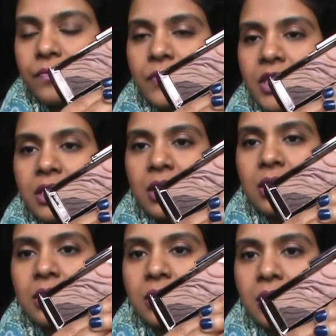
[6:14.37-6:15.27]
this
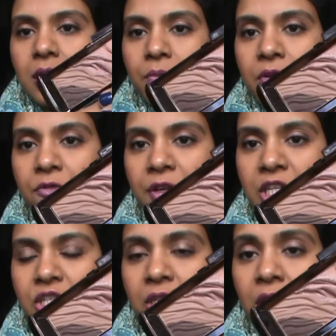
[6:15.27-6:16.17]
is a
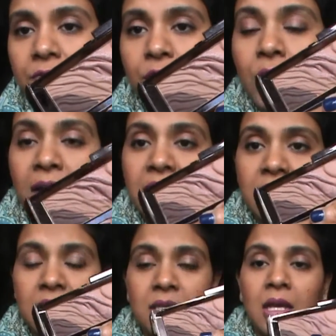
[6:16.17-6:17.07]
perfection if you
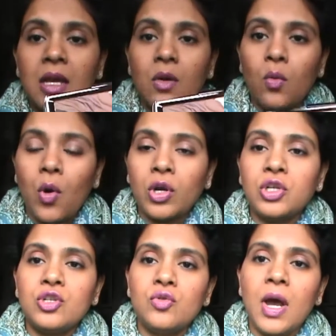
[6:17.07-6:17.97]
guys
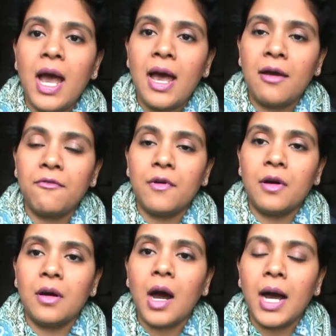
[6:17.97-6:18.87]
want to have
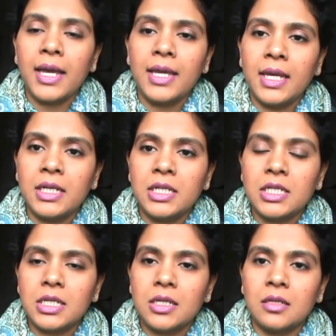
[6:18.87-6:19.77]
a high-end
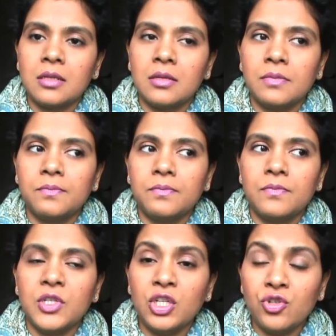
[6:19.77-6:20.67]
uh,
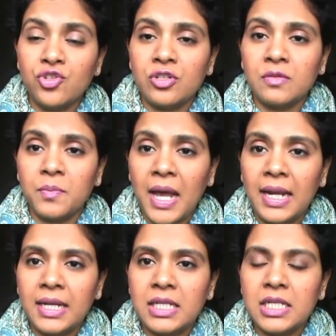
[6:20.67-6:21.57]
neutral
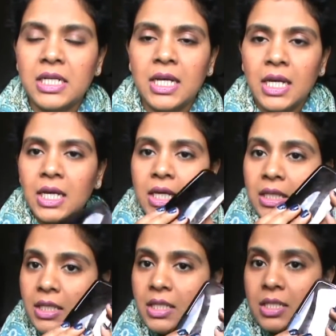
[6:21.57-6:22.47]
palette
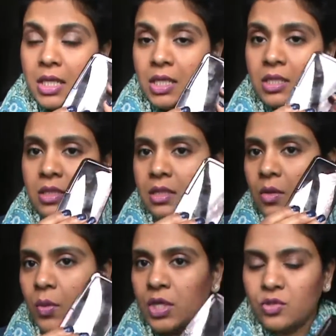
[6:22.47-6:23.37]
this is the
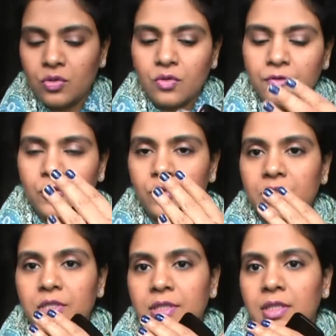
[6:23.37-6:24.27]
way to go of
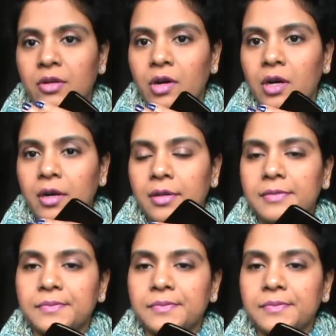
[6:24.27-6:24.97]
course there are